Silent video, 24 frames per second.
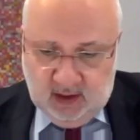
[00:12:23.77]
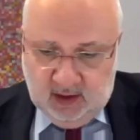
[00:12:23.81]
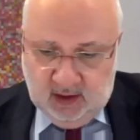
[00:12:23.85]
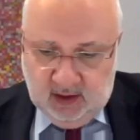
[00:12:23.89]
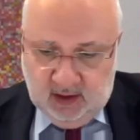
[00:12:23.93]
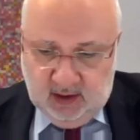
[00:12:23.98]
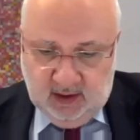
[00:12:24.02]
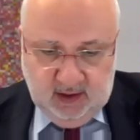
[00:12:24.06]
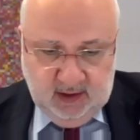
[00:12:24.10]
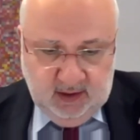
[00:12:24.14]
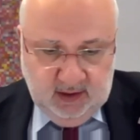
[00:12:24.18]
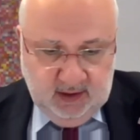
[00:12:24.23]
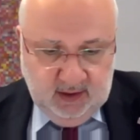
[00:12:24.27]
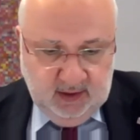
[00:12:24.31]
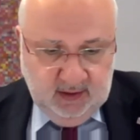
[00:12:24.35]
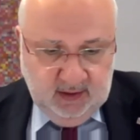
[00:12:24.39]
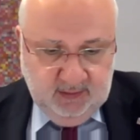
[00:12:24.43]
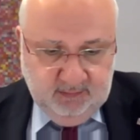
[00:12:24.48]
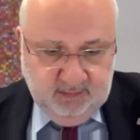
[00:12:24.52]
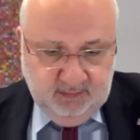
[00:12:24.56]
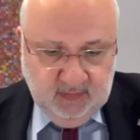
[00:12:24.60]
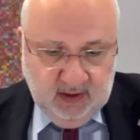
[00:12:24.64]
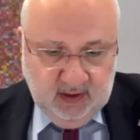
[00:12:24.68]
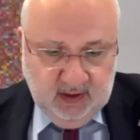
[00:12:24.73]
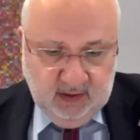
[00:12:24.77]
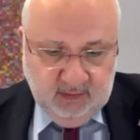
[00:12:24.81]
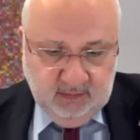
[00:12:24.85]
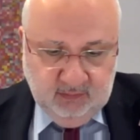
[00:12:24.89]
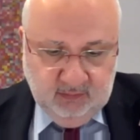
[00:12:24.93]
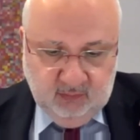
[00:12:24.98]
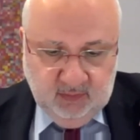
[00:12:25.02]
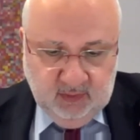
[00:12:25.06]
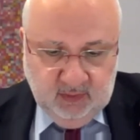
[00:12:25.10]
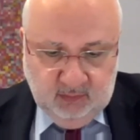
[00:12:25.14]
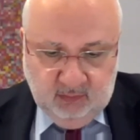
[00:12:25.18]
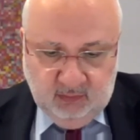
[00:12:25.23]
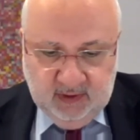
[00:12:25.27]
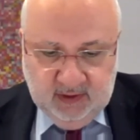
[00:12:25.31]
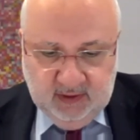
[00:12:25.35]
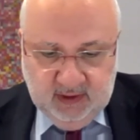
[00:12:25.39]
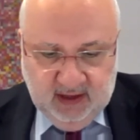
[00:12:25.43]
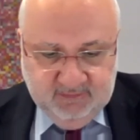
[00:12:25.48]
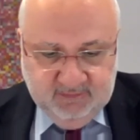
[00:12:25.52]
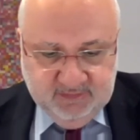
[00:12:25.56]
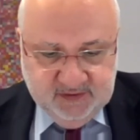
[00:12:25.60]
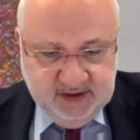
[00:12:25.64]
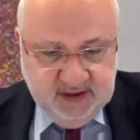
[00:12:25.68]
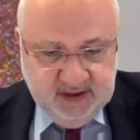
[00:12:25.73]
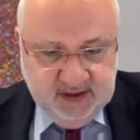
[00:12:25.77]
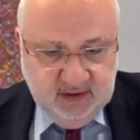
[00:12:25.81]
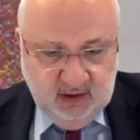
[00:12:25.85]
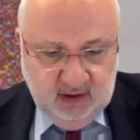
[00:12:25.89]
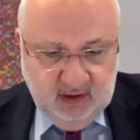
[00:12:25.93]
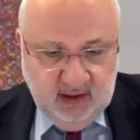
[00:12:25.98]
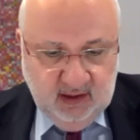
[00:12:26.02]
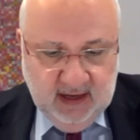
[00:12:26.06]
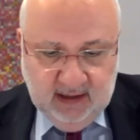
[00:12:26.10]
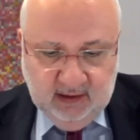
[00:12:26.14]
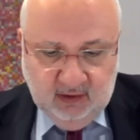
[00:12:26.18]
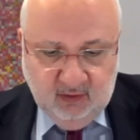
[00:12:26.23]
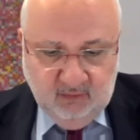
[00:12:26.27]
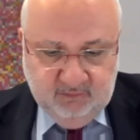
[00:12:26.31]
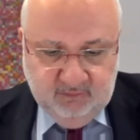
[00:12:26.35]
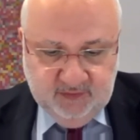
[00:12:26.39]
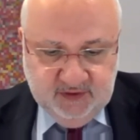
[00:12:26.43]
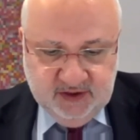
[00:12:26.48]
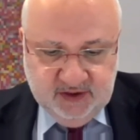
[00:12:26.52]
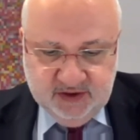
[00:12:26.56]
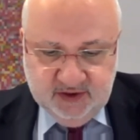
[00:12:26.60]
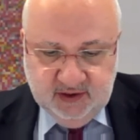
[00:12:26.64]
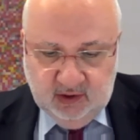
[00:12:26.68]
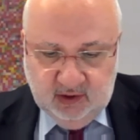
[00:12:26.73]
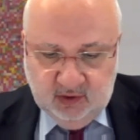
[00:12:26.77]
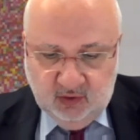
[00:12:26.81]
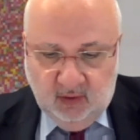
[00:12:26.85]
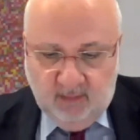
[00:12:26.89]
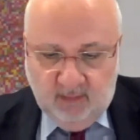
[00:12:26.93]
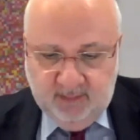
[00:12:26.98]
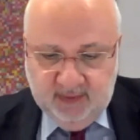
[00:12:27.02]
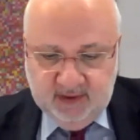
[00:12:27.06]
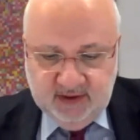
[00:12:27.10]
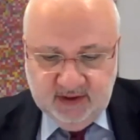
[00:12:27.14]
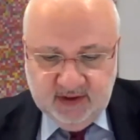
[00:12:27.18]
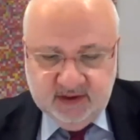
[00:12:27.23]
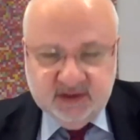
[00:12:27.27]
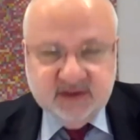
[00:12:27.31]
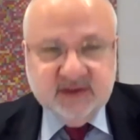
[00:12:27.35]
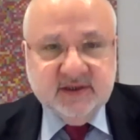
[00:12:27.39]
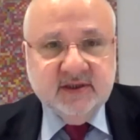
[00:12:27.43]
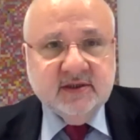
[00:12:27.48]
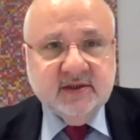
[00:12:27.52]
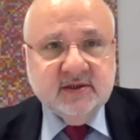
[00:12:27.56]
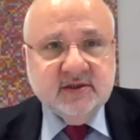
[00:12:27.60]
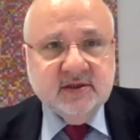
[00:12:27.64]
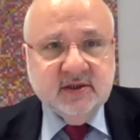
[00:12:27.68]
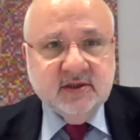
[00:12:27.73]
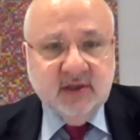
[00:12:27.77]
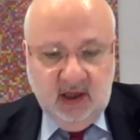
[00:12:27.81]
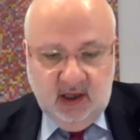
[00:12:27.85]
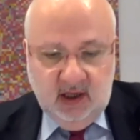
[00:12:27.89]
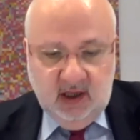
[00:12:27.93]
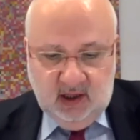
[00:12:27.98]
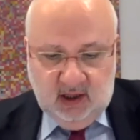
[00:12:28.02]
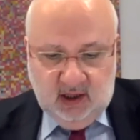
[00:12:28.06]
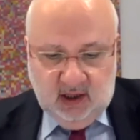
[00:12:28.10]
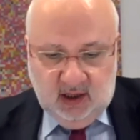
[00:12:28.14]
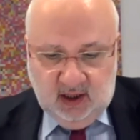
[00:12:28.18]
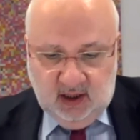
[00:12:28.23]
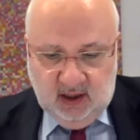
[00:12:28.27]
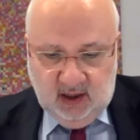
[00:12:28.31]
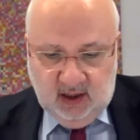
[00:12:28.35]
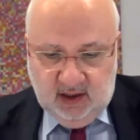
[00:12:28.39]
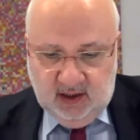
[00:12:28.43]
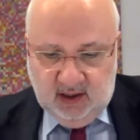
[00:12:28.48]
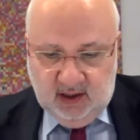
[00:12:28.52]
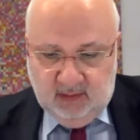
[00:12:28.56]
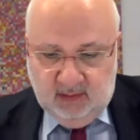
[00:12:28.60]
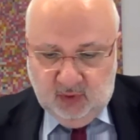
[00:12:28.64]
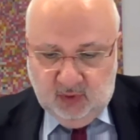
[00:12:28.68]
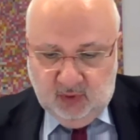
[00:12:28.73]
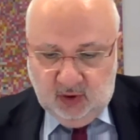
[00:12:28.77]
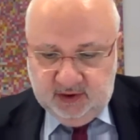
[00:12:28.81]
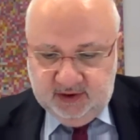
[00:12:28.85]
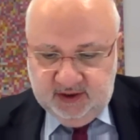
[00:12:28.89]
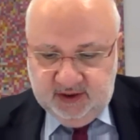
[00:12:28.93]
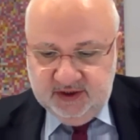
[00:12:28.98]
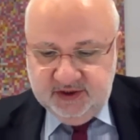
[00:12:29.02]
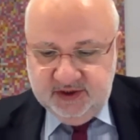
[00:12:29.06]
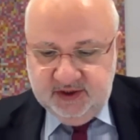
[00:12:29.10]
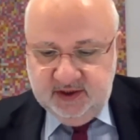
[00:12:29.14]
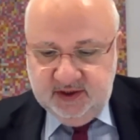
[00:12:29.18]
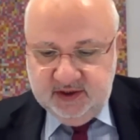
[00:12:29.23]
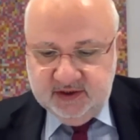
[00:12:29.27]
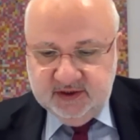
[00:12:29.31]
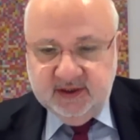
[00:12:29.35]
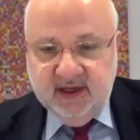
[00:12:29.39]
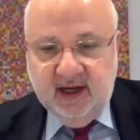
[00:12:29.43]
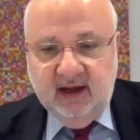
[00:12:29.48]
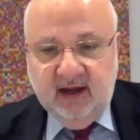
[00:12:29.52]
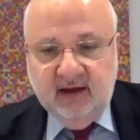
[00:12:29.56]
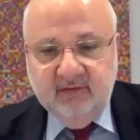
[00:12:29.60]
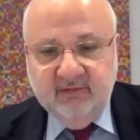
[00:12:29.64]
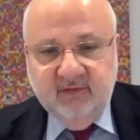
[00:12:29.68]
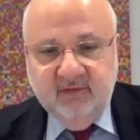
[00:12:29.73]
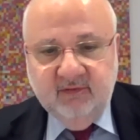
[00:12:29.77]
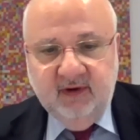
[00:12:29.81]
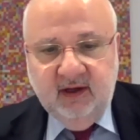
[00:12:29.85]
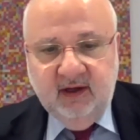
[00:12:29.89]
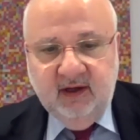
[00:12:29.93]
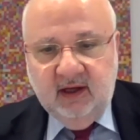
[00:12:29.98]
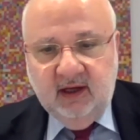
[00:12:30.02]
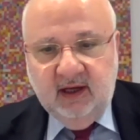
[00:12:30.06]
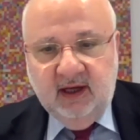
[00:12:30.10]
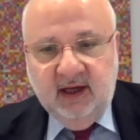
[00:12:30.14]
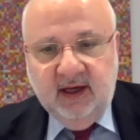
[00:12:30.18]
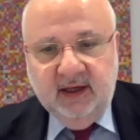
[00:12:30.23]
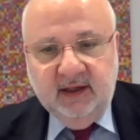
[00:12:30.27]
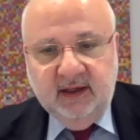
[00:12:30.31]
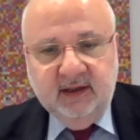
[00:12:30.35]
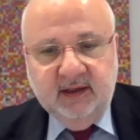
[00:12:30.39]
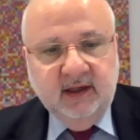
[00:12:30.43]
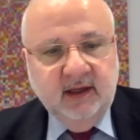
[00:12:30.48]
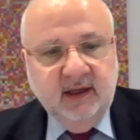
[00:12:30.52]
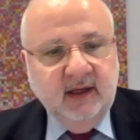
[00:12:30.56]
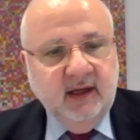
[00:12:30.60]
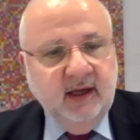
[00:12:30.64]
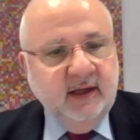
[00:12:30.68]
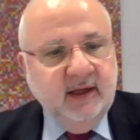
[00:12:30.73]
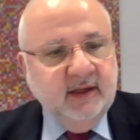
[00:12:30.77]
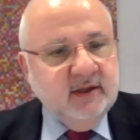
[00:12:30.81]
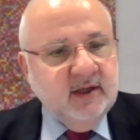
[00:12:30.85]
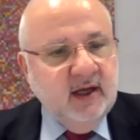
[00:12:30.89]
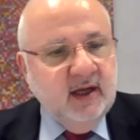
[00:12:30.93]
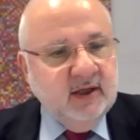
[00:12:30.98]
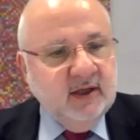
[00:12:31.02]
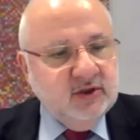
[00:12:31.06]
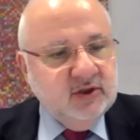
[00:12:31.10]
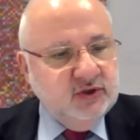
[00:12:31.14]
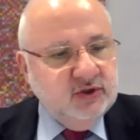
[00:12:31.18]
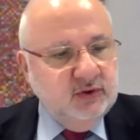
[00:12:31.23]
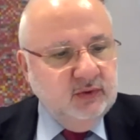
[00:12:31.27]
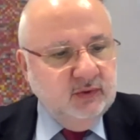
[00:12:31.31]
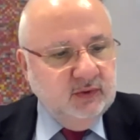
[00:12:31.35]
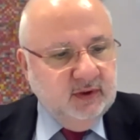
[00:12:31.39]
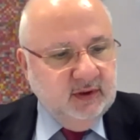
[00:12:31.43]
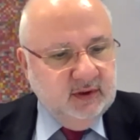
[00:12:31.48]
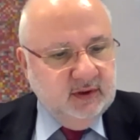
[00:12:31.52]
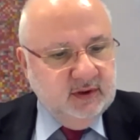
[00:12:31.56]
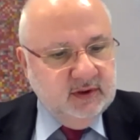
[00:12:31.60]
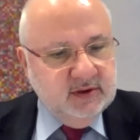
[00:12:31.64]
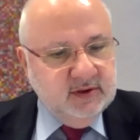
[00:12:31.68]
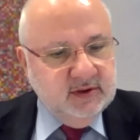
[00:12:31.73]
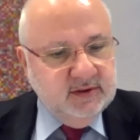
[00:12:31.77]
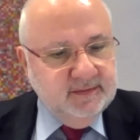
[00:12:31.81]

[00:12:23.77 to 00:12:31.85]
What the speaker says: we have seen a lack of digital competences among teaching staff and students.